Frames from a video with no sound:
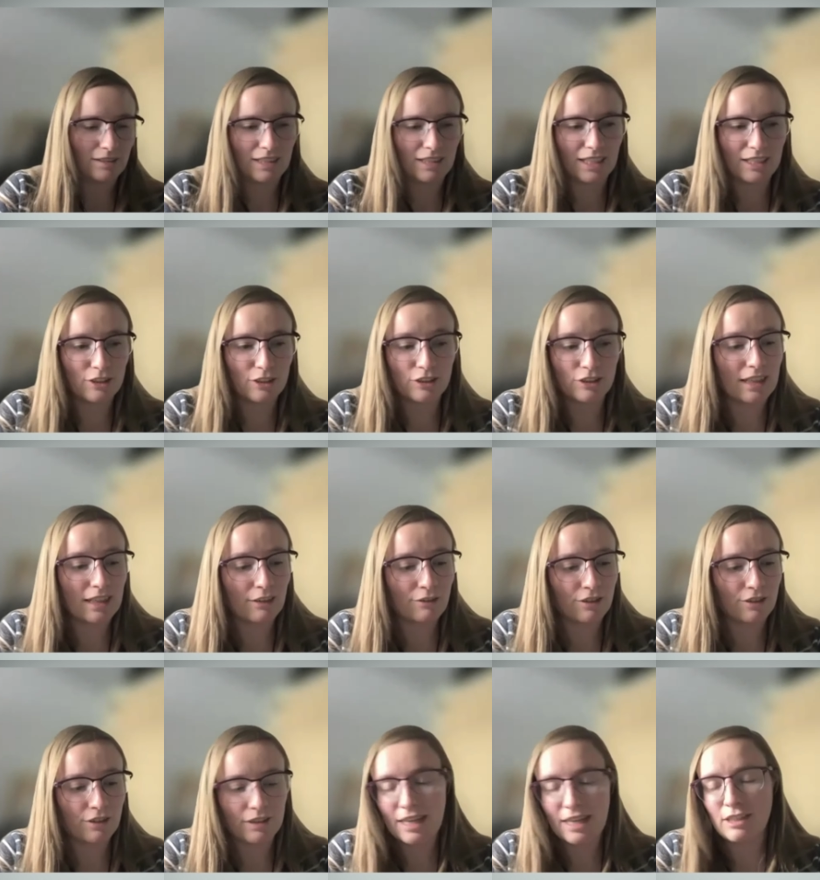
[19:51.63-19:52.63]
it doesn't
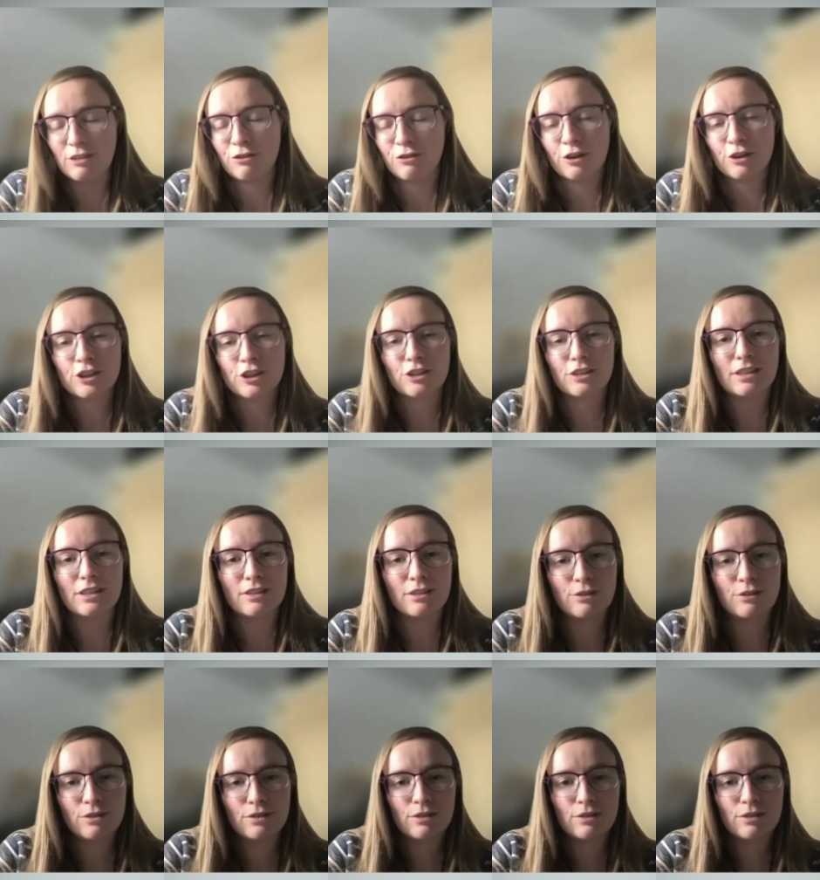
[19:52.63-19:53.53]
have any function.